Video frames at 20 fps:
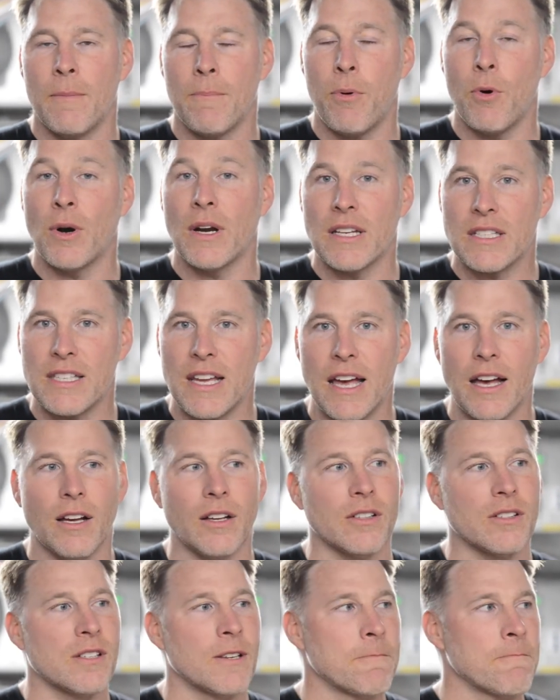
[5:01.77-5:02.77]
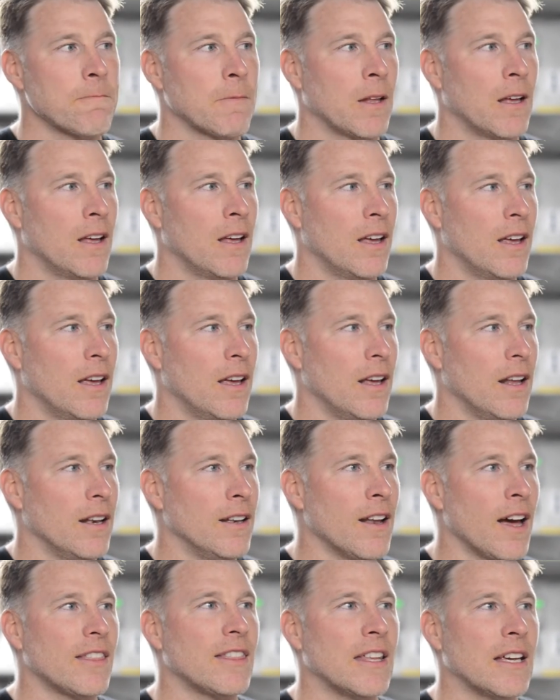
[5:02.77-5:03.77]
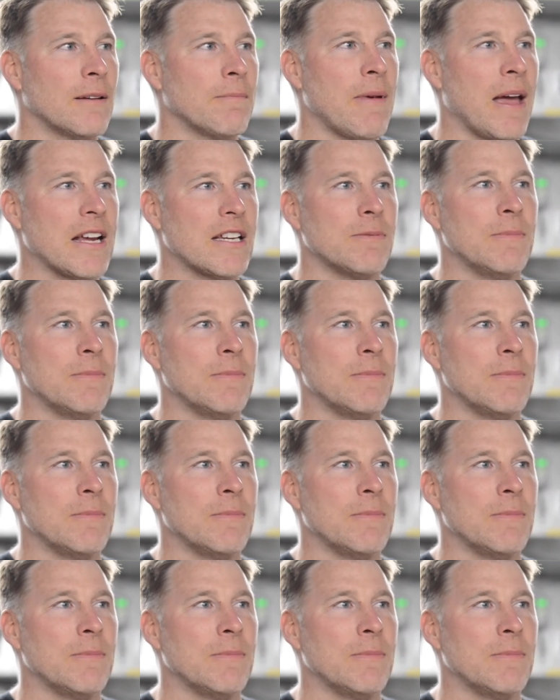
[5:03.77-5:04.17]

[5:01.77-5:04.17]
point of sales. Nothing makes